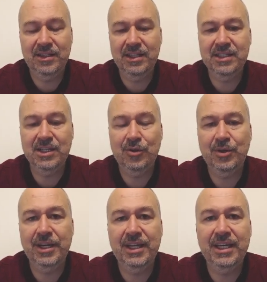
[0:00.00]
things are
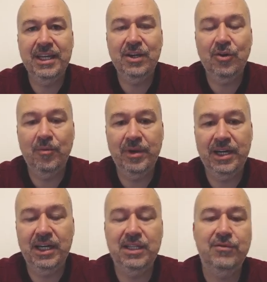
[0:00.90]
already getting
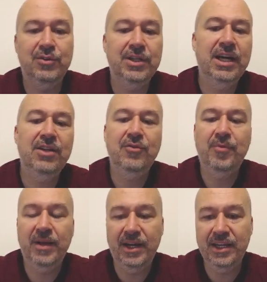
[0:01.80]
complicated for the
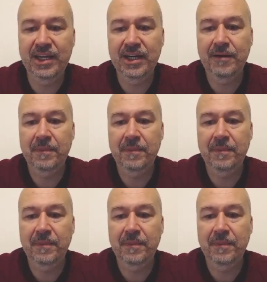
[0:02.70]
Najdorf player here